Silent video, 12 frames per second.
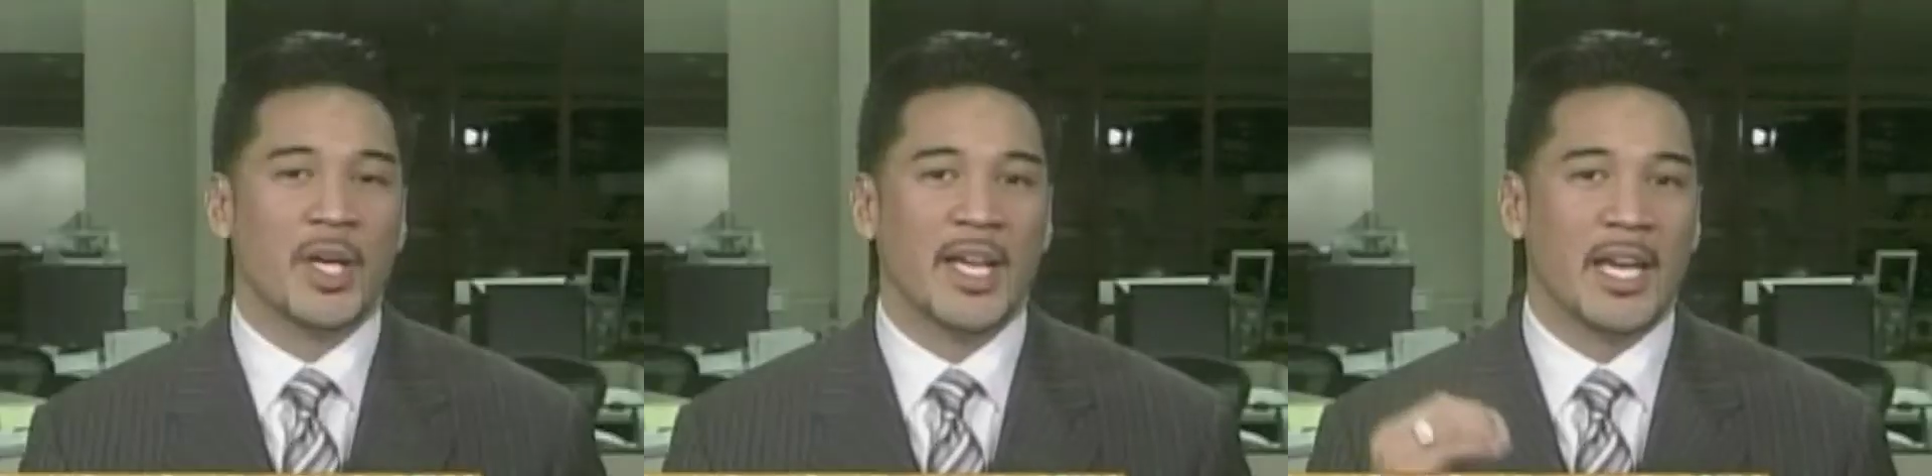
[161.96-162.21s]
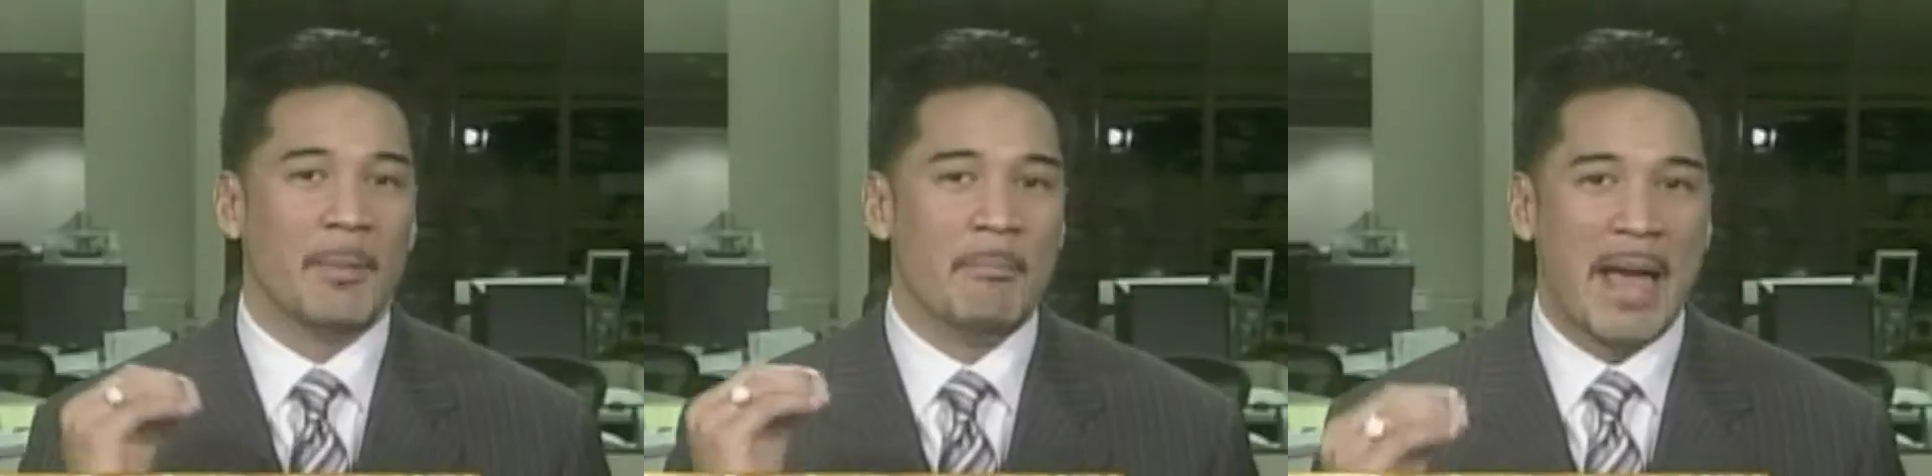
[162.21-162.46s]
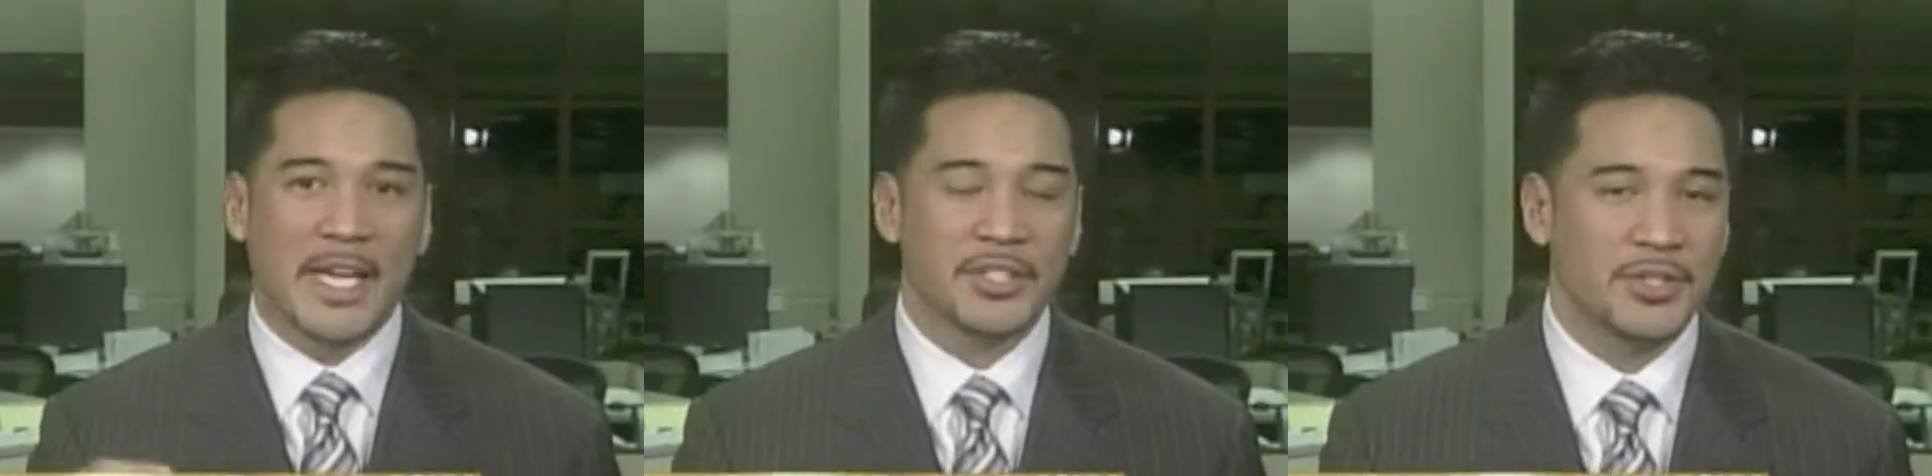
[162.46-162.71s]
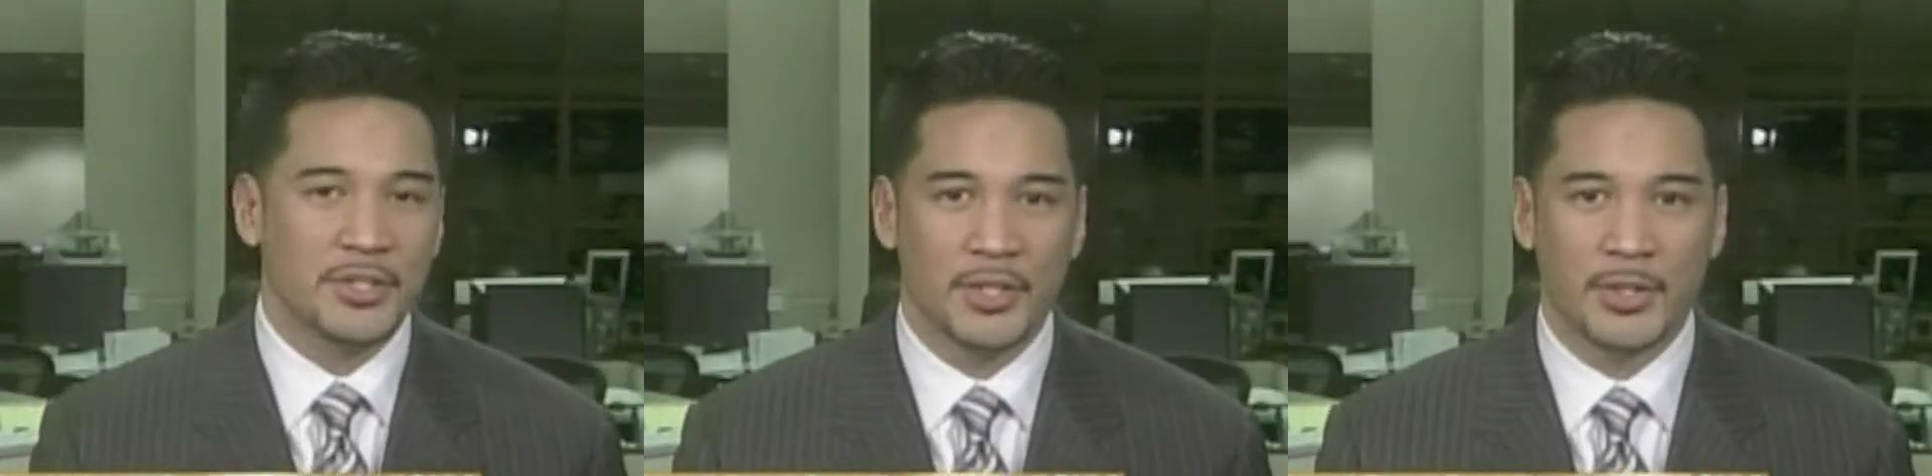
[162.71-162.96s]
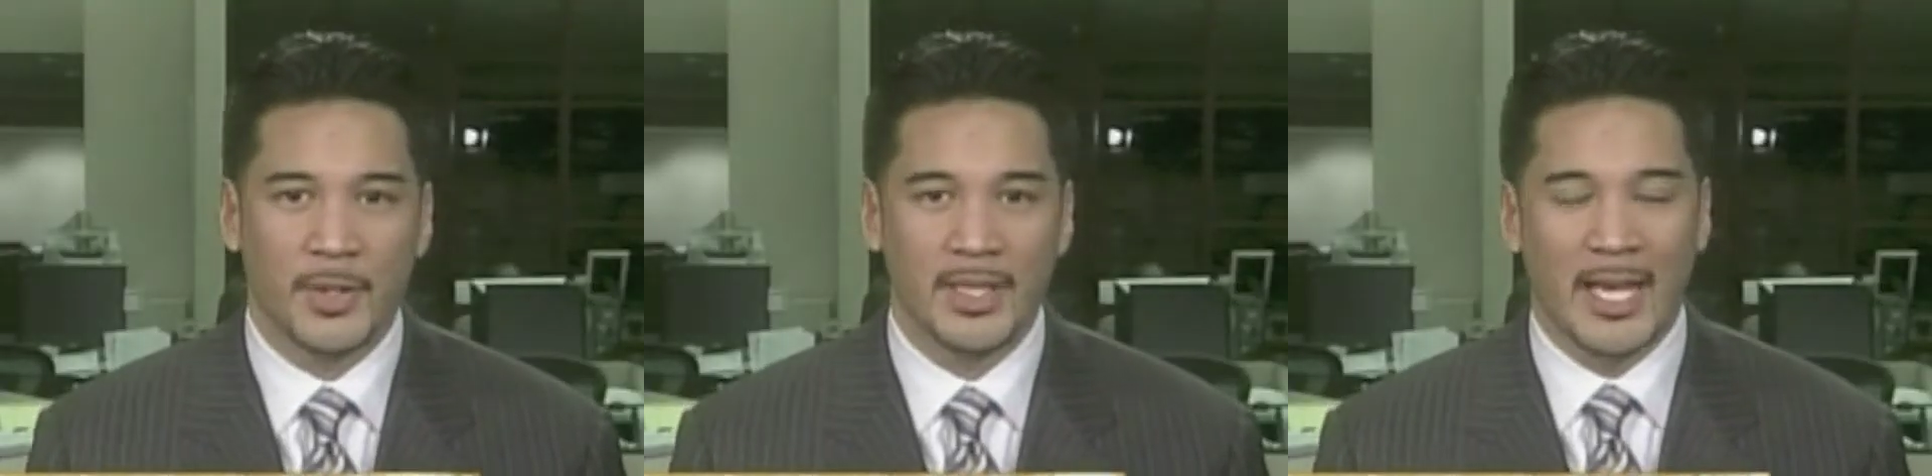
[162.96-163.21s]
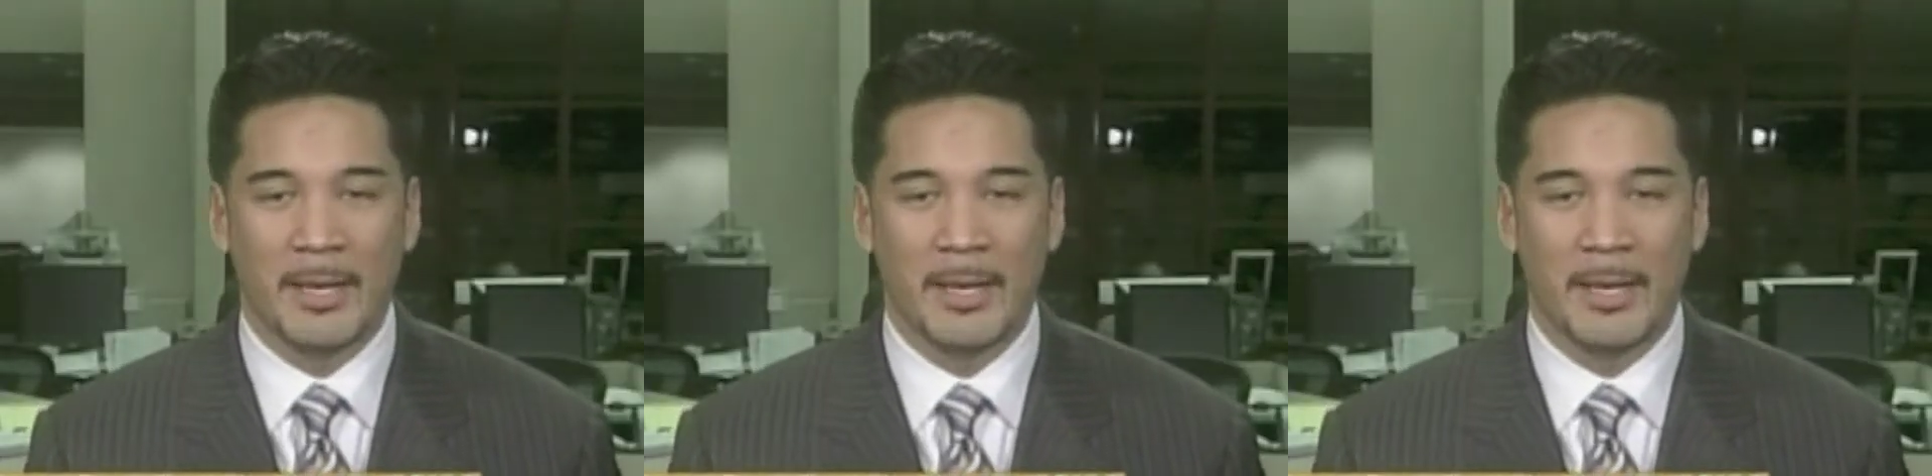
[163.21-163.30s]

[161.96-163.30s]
that you can get a master's degree,